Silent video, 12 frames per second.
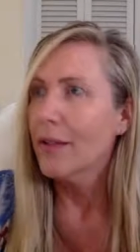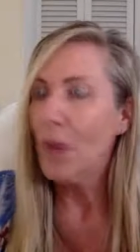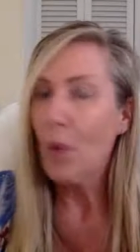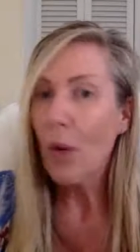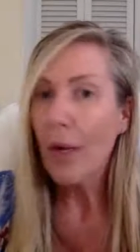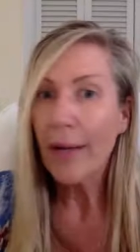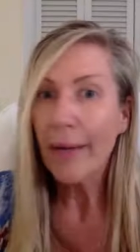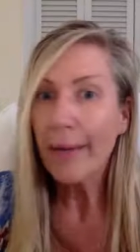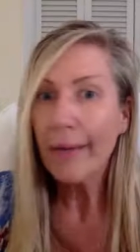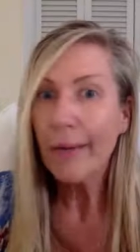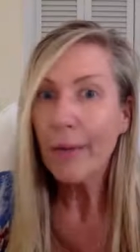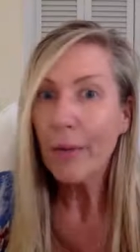Don't want
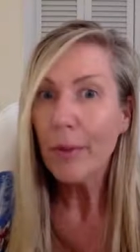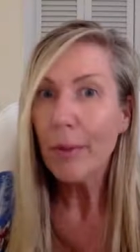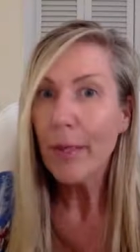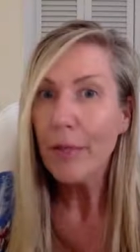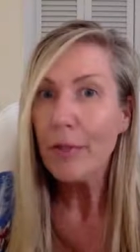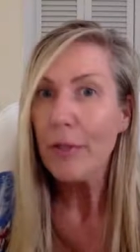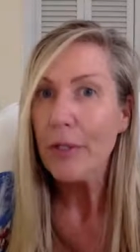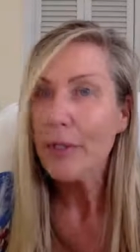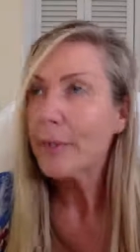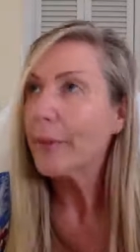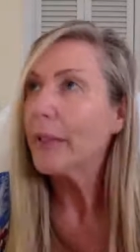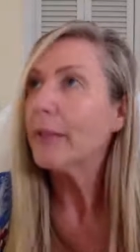anything to do with the
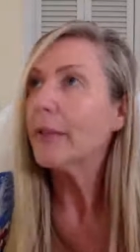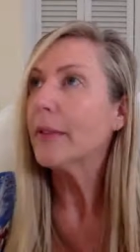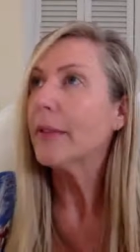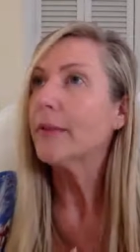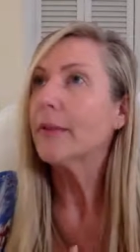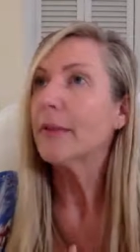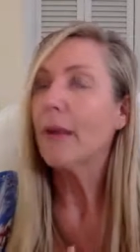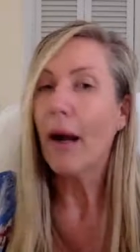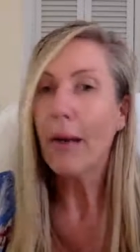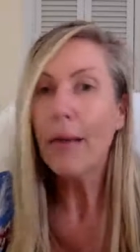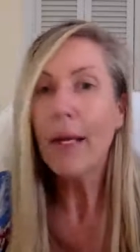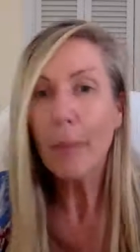Patriots, but
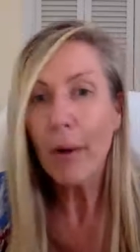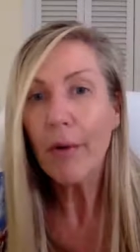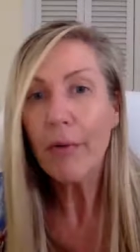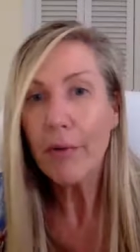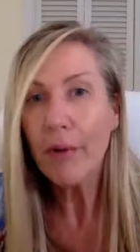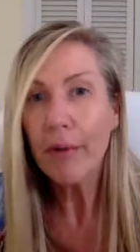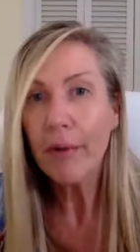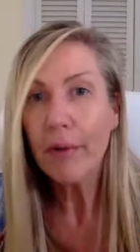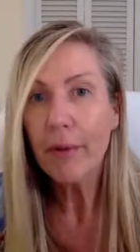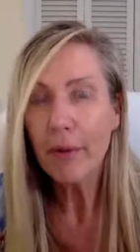I like Boston.